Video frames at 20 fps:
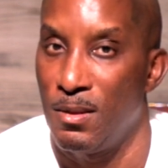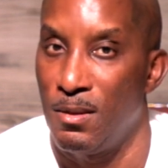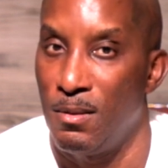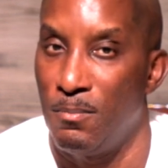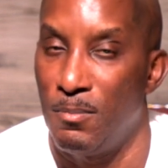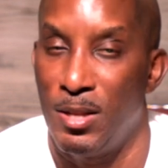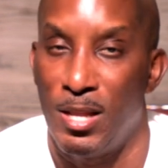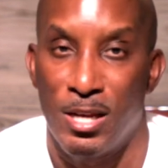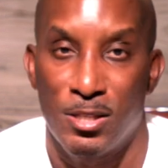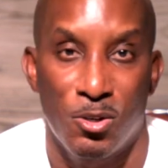
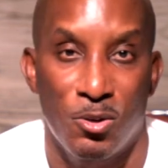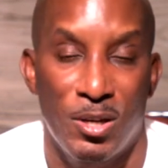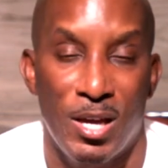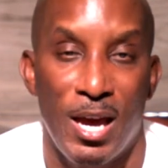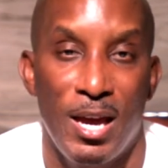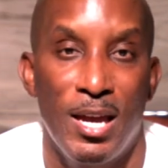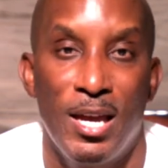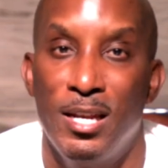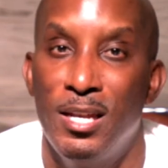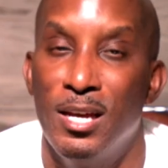But that's
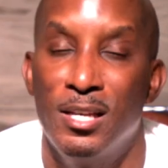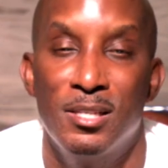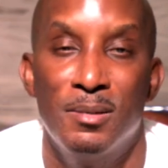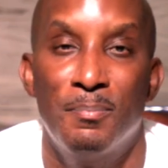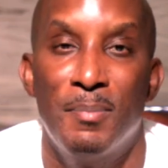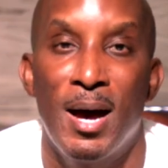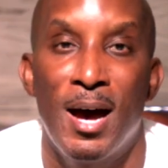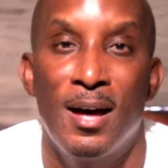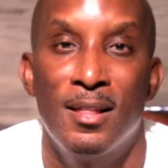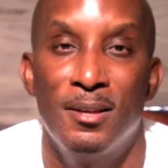okay. It doesn't
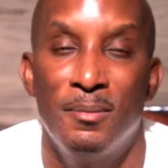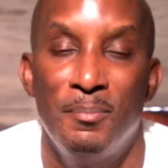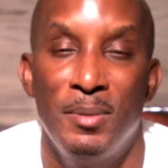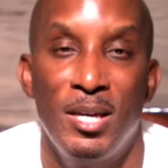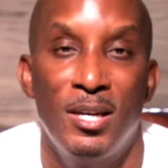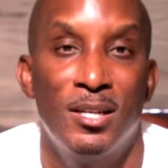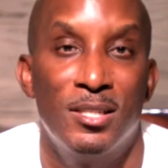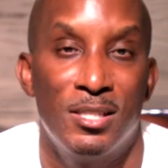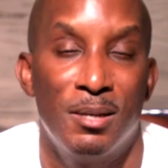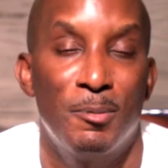bother me
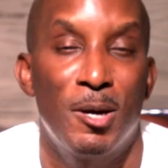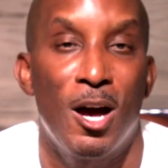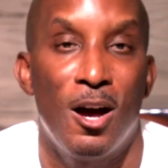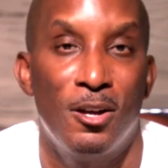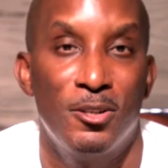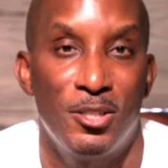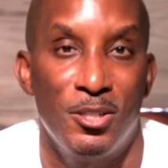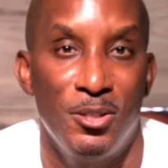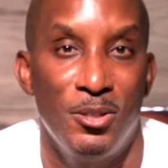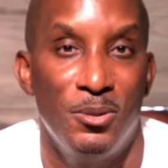because I'm
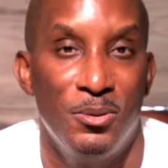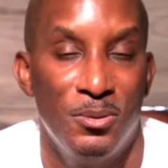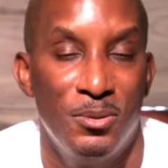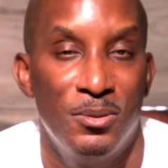called to you.